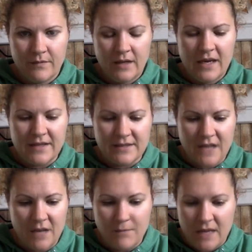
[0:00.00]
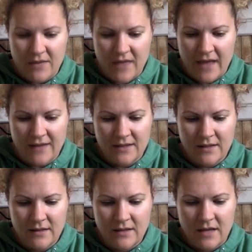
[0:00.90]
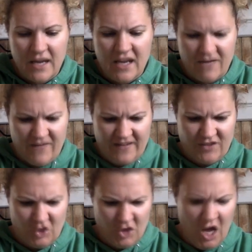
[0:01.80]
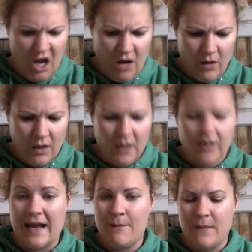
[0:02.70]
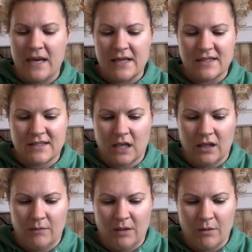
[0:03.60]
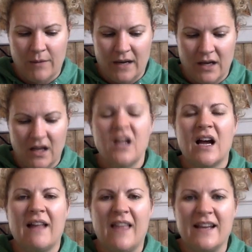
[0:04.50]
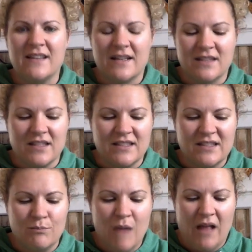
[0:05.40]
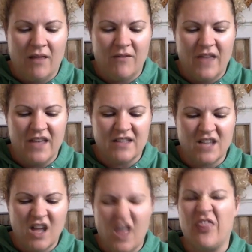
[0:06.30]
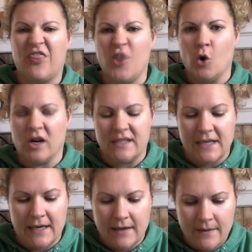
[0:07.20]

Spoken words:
He does not mean that. He confessed it now. I mean it sullenly, Rebecca. I like not the smell of his authority.